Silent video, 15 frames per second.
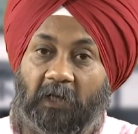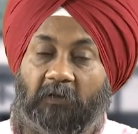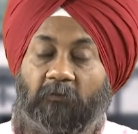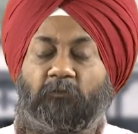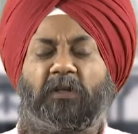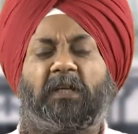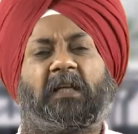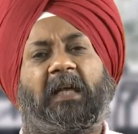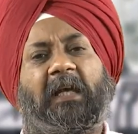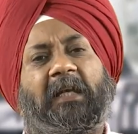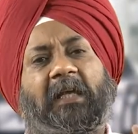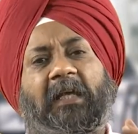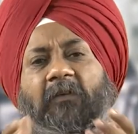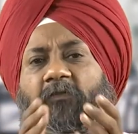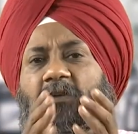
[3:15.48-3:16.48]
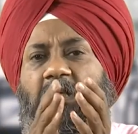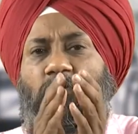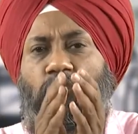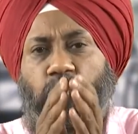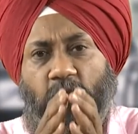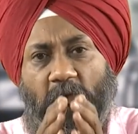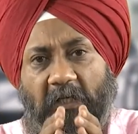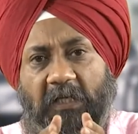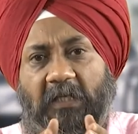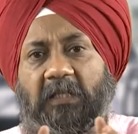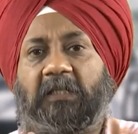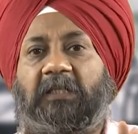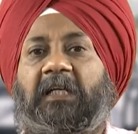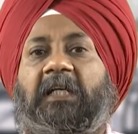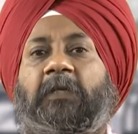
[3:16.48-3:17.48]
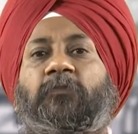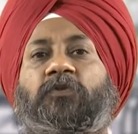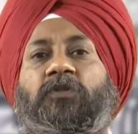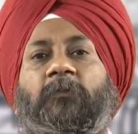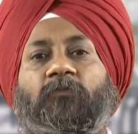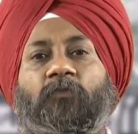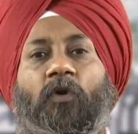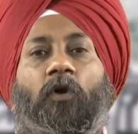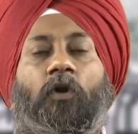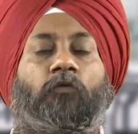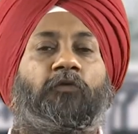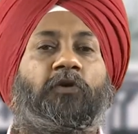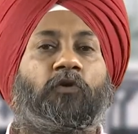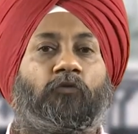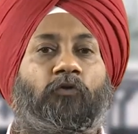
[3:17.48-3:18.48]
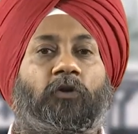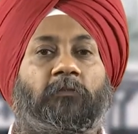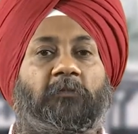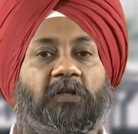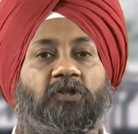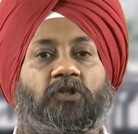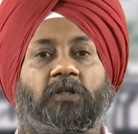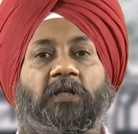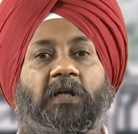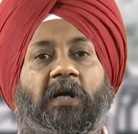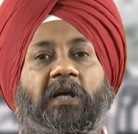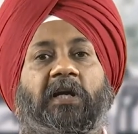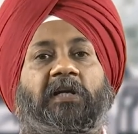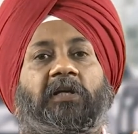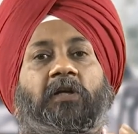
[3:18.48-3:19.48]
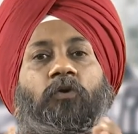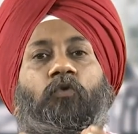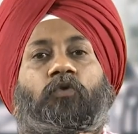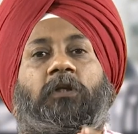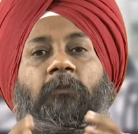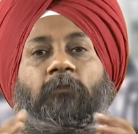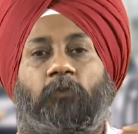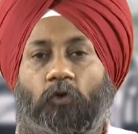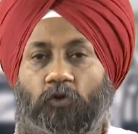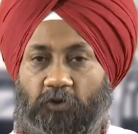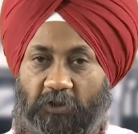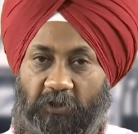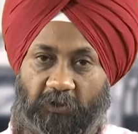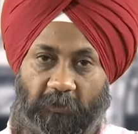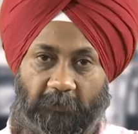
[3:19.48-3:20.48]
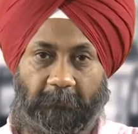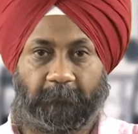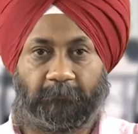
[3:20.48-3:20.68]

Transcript: we can have different types of information related to the process